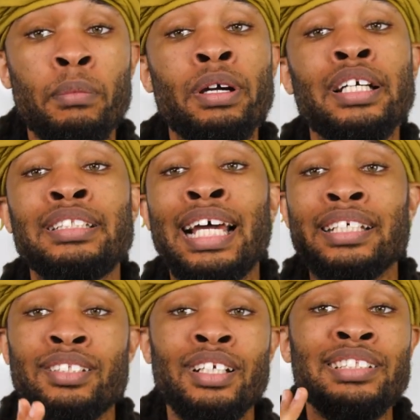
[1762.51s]
because
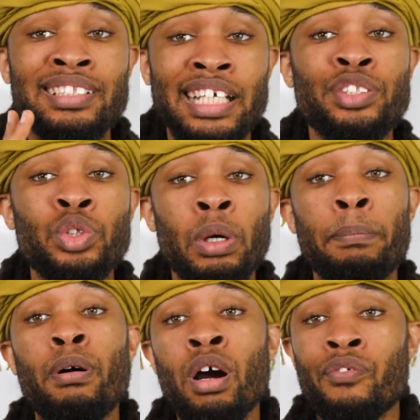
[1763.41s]
that's gonna set you
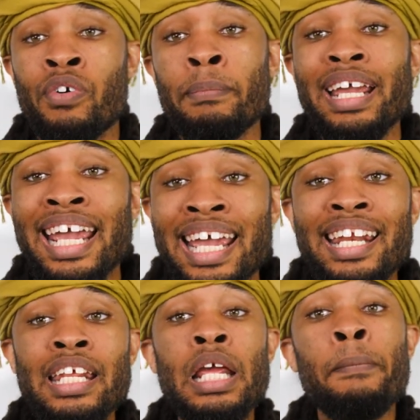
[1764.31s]
apart from
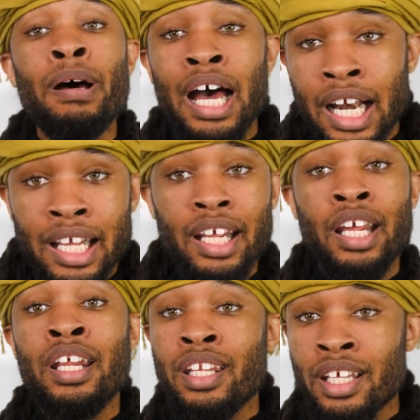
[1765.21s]
anybody
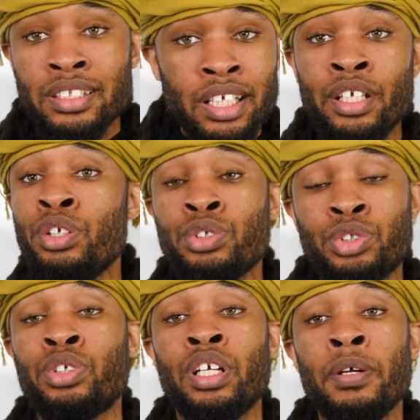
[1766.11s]
in this
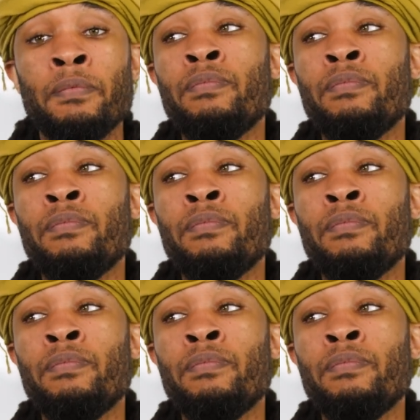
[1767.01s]
industry.